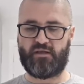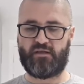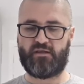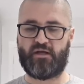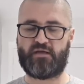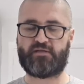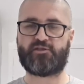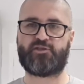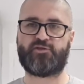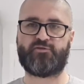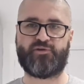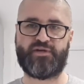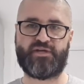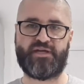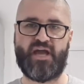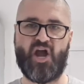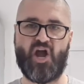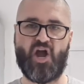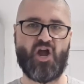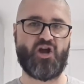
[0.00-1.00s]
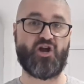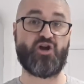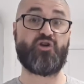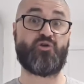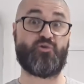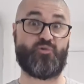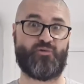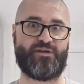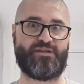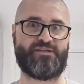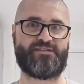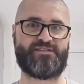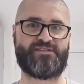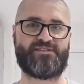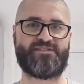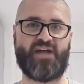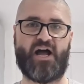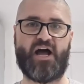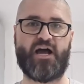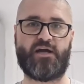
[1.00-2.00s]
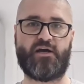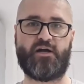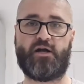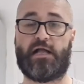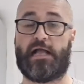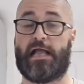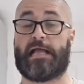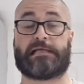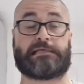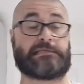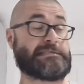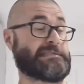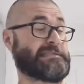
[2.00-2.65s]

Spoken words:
luxury Greek style.